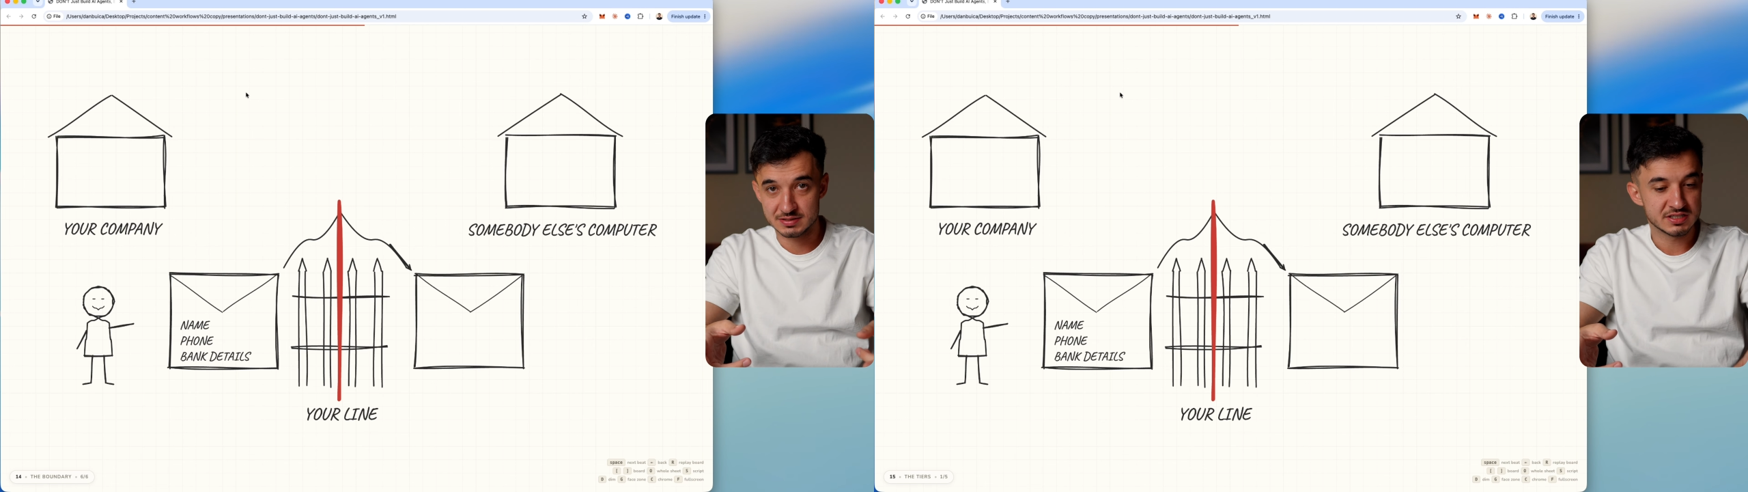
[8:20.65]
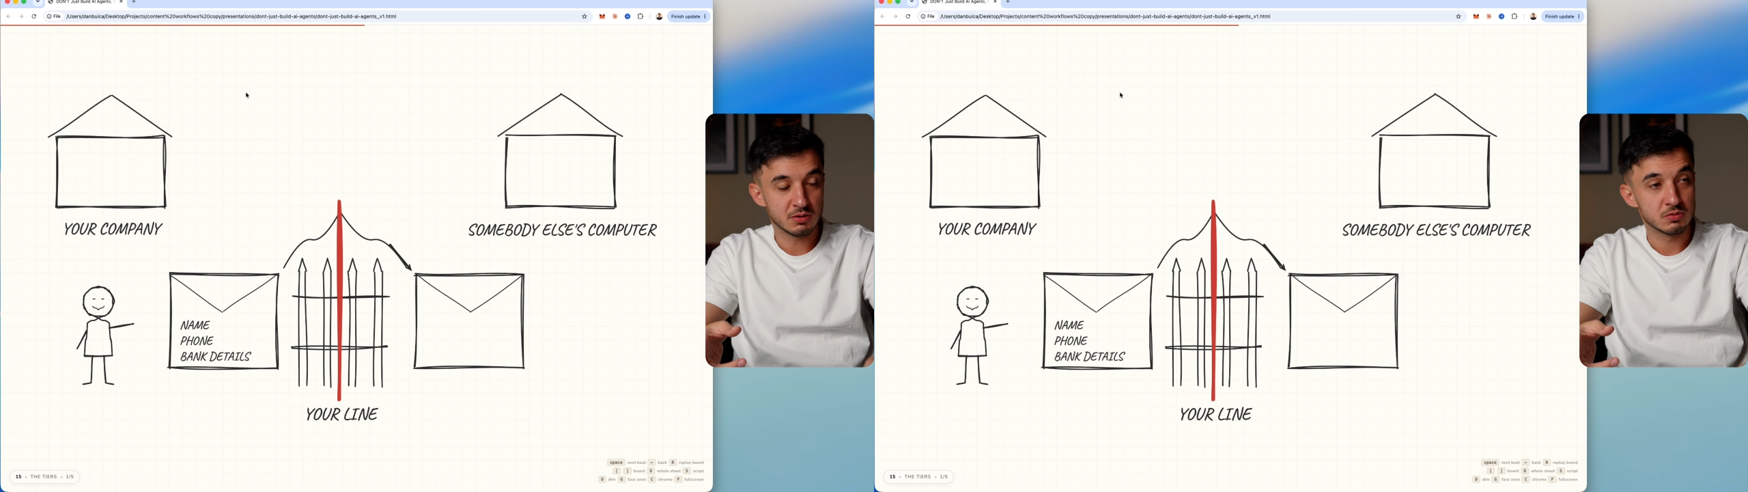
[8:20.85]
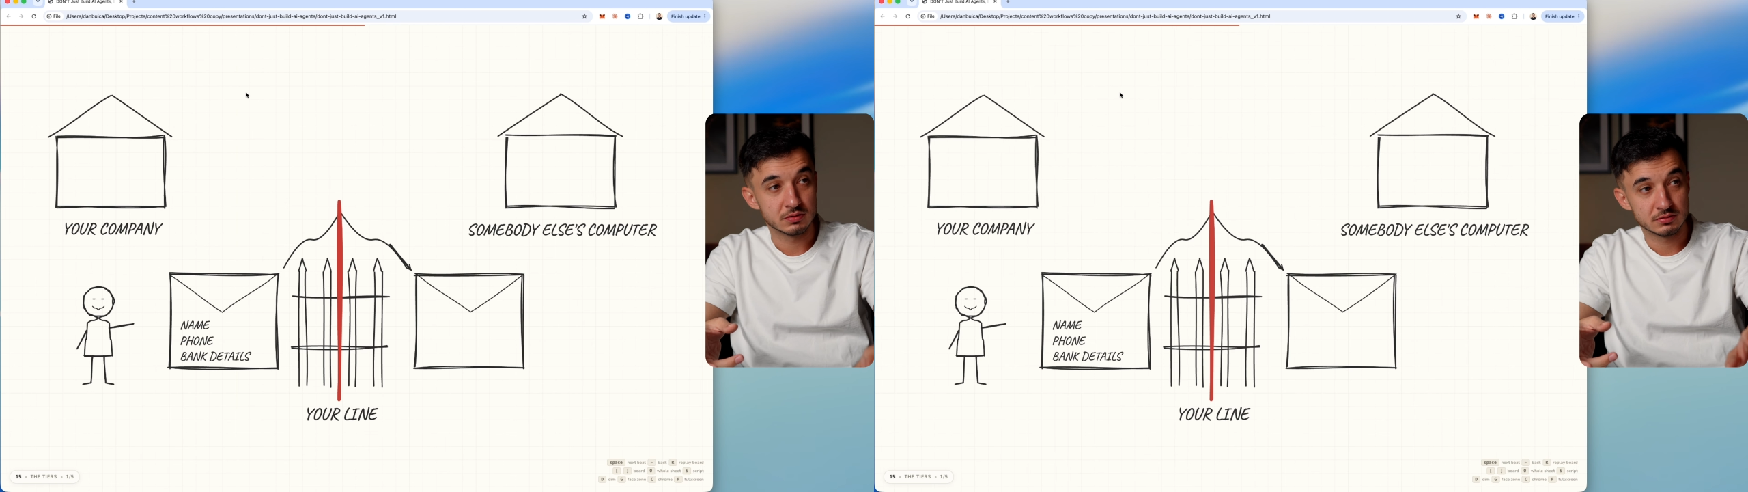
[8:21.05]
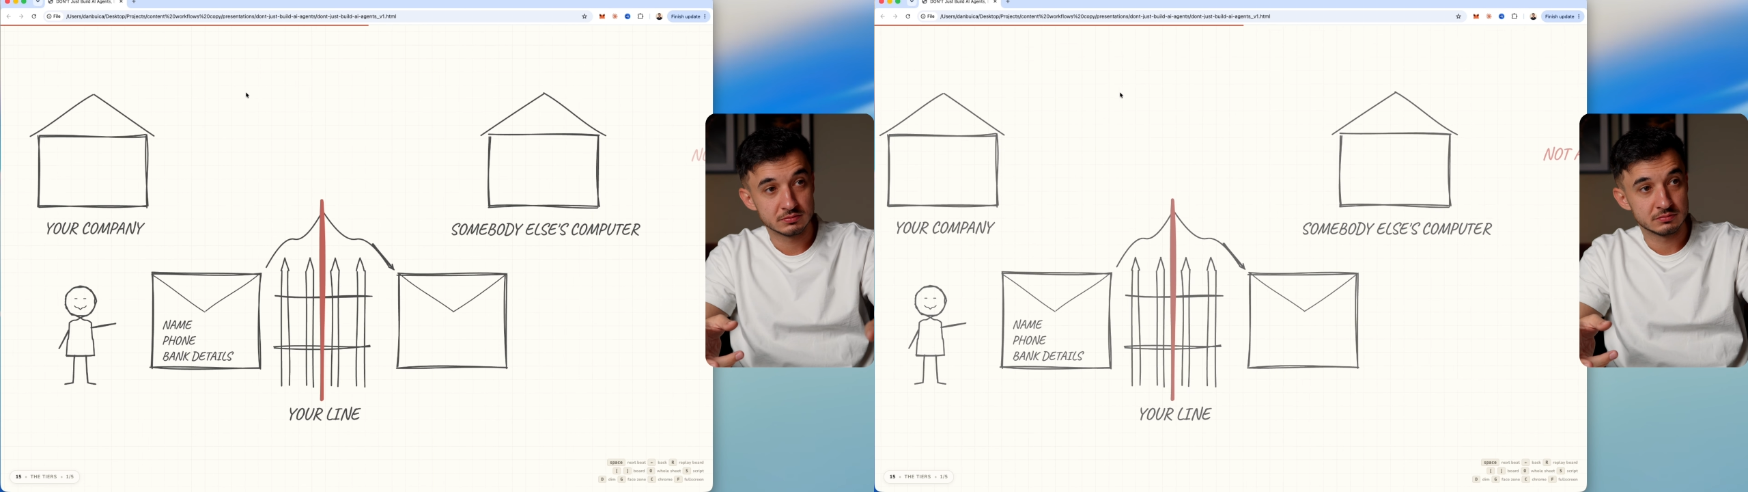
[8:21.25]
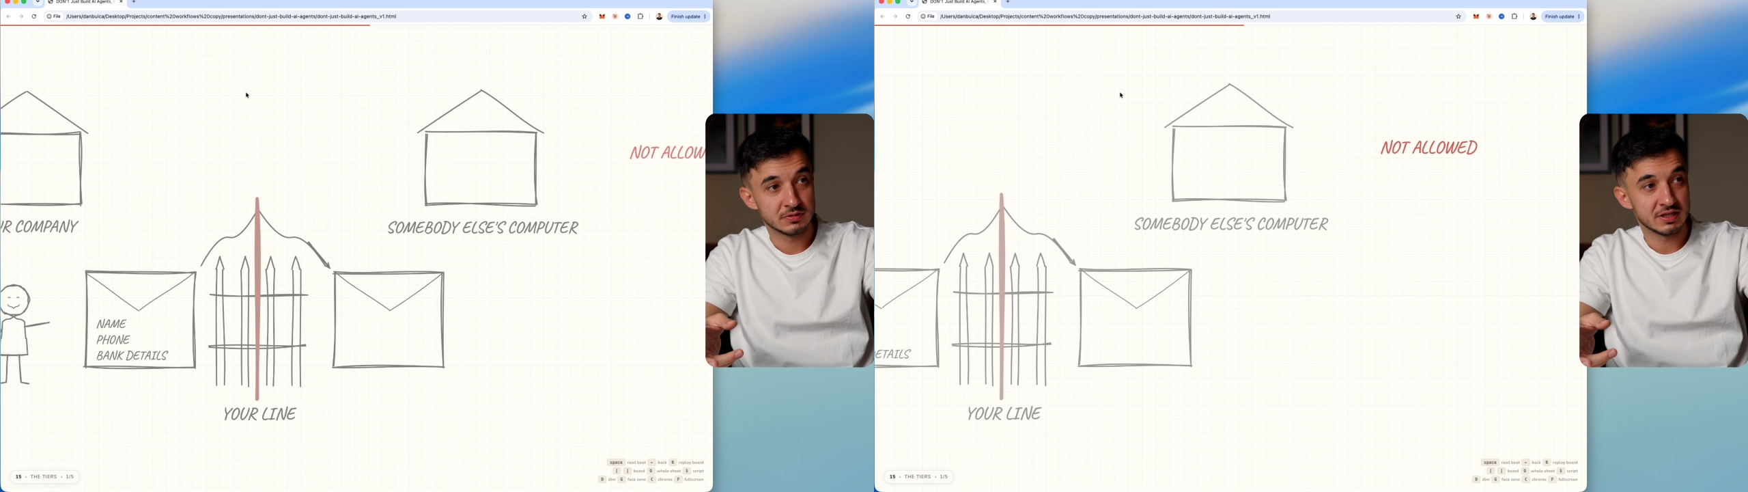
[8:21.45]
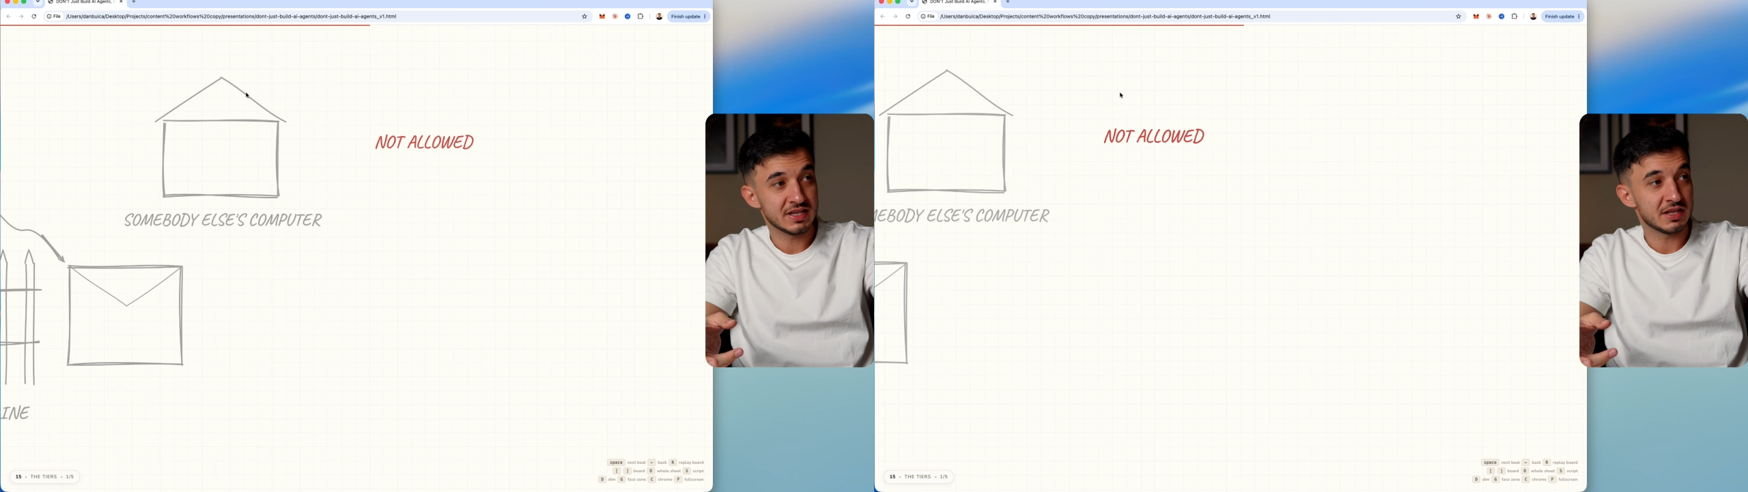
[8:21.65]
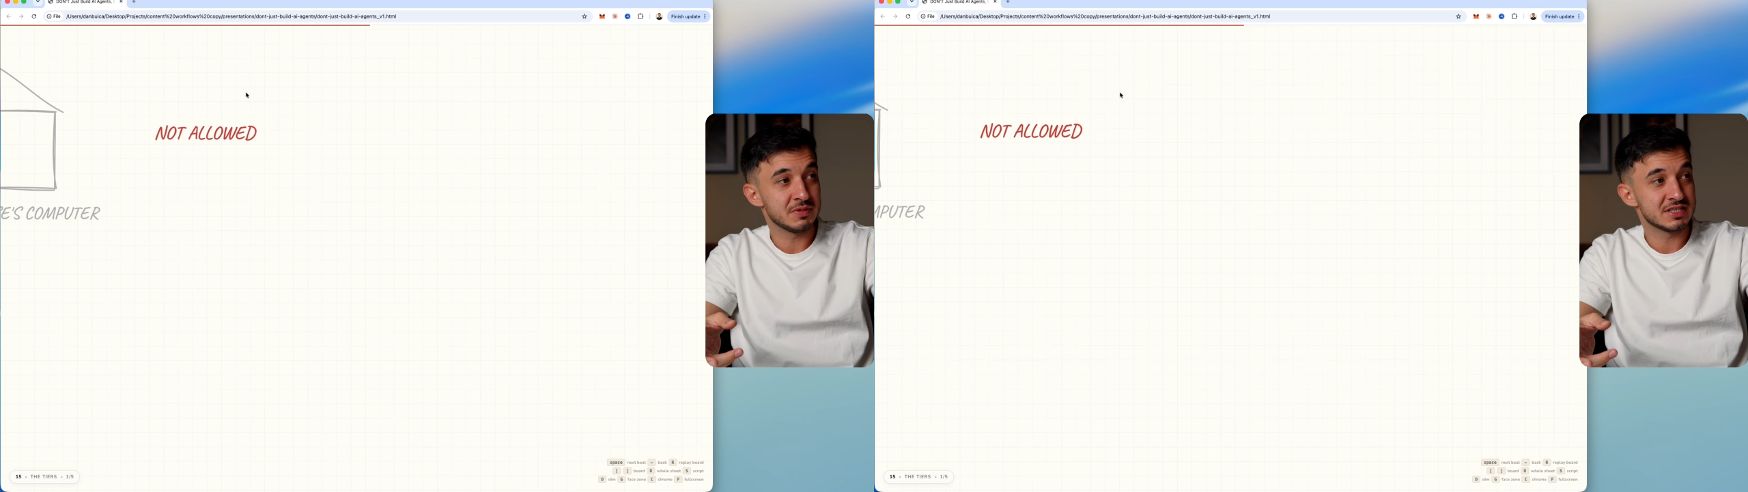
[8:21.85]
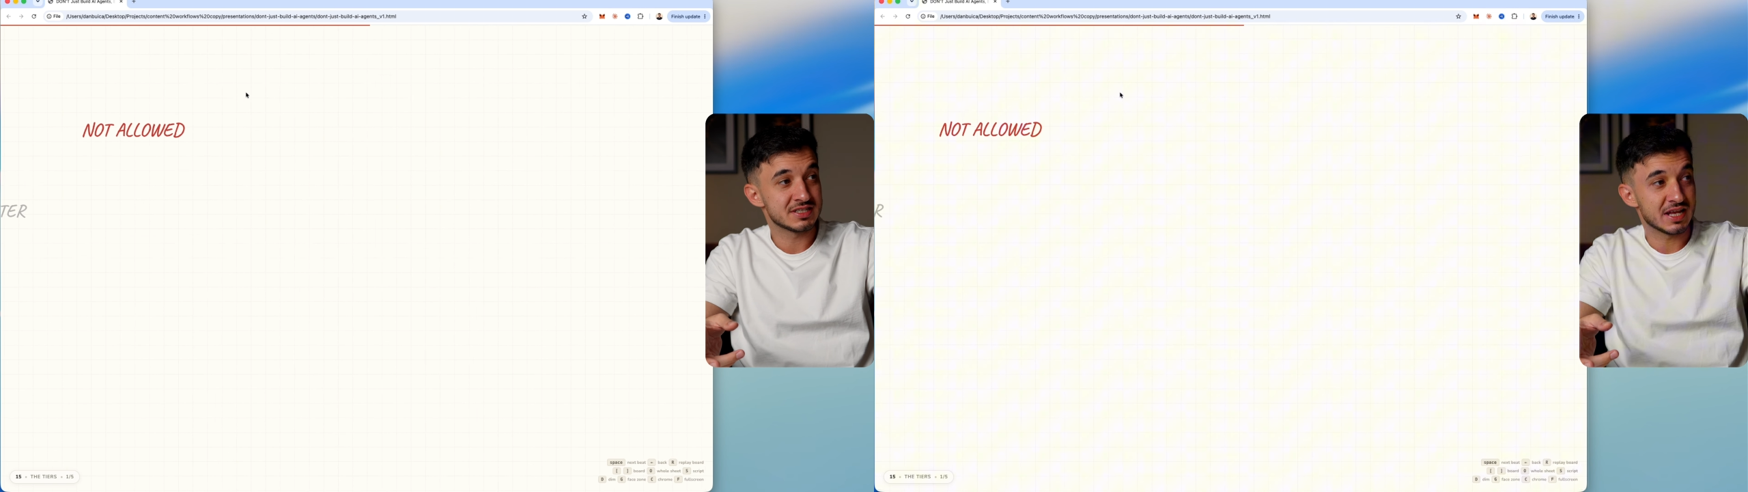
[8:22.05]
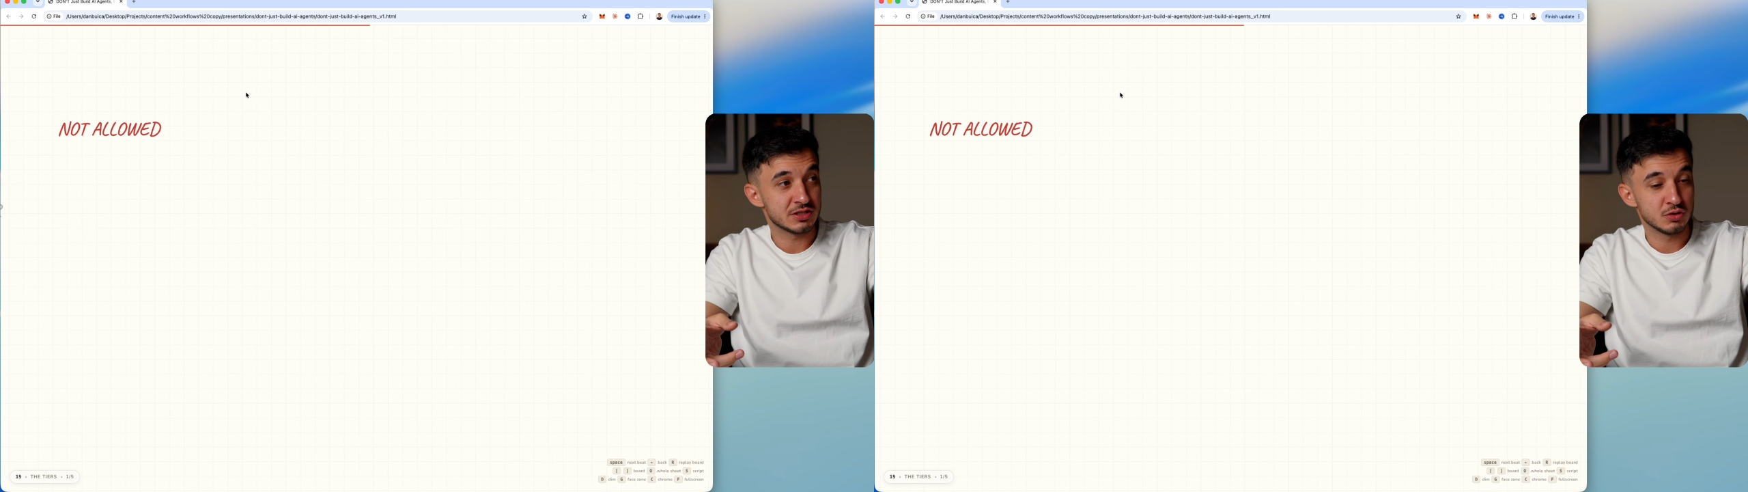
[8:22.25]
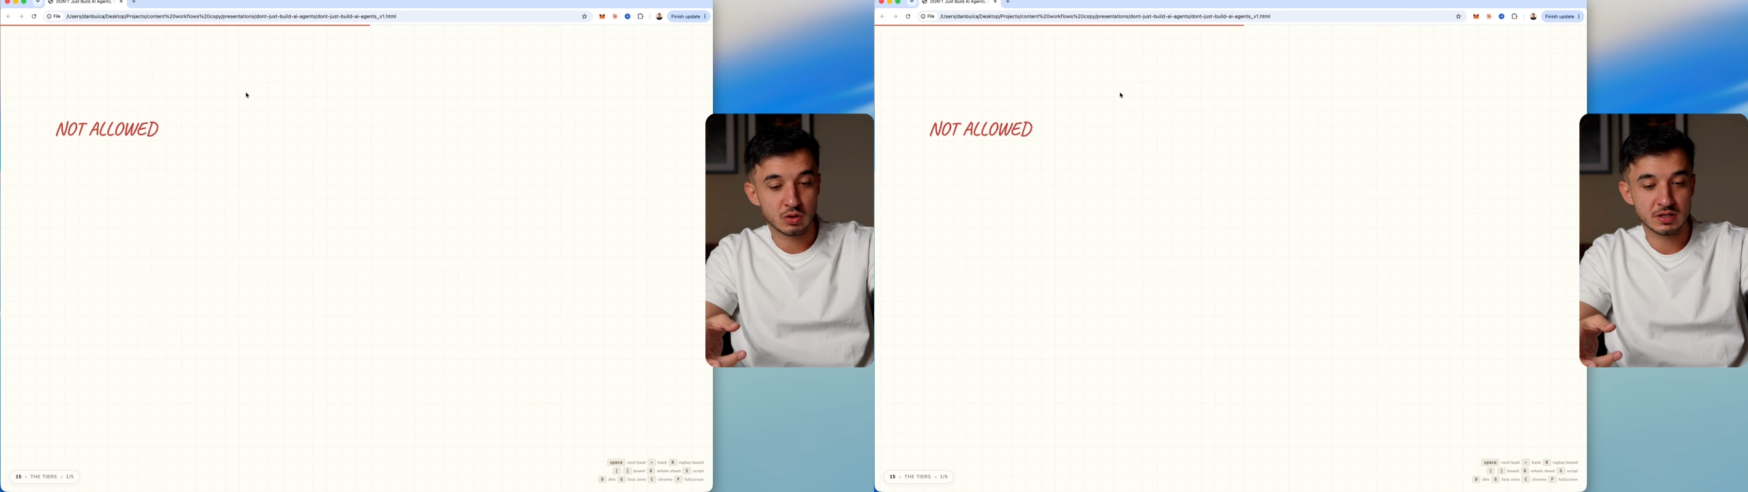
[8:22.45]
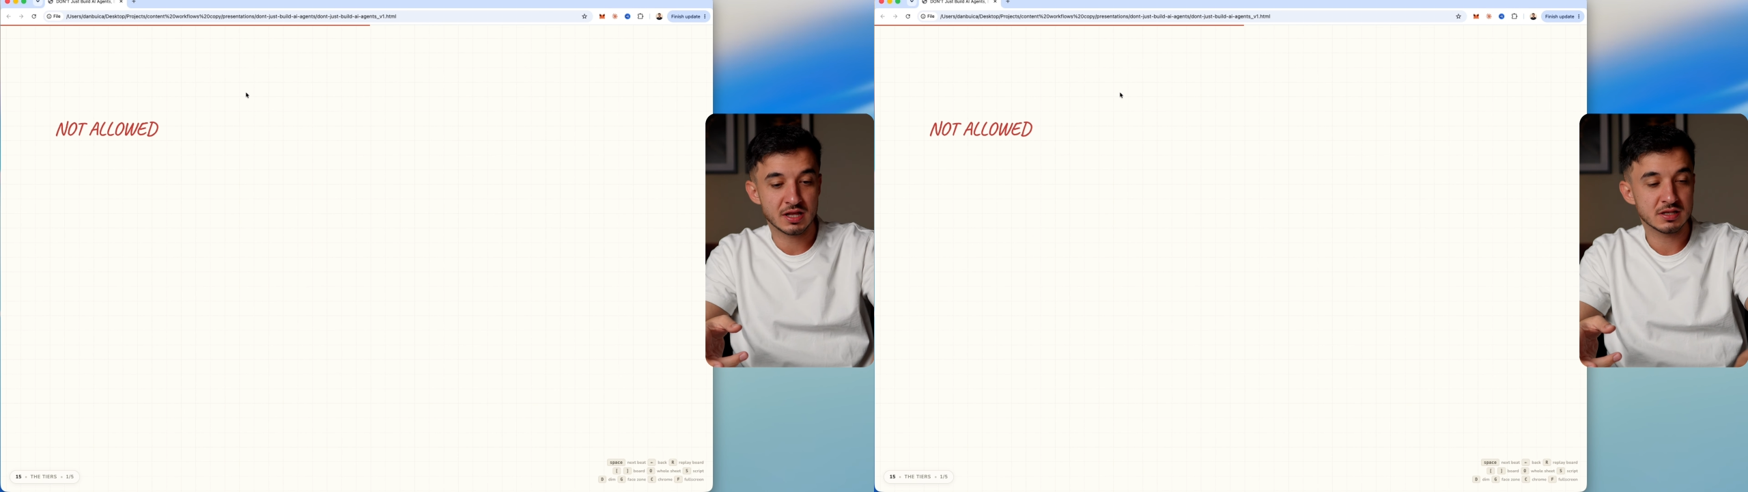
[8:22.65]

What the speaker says: So that means that you're not